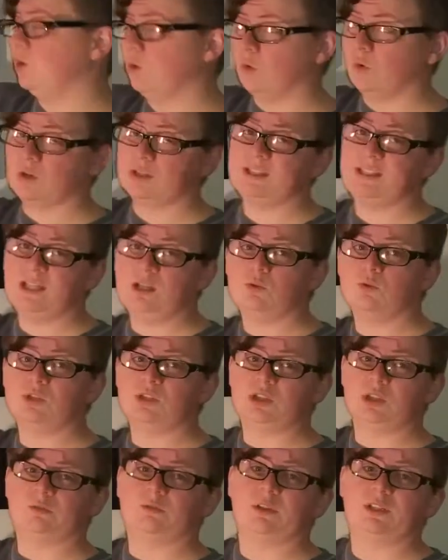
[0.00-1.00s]
your SQL
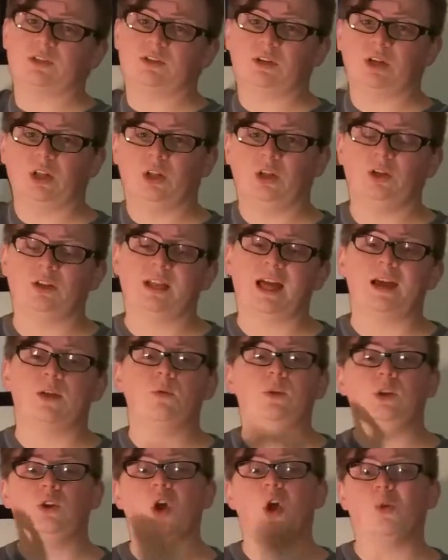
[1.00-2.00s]
Server is going to look like
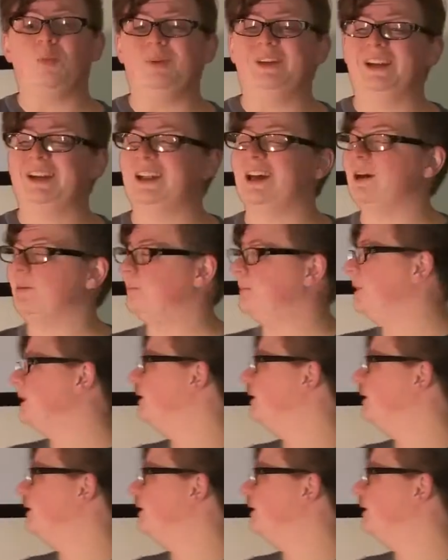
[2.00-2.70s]
when you open it up.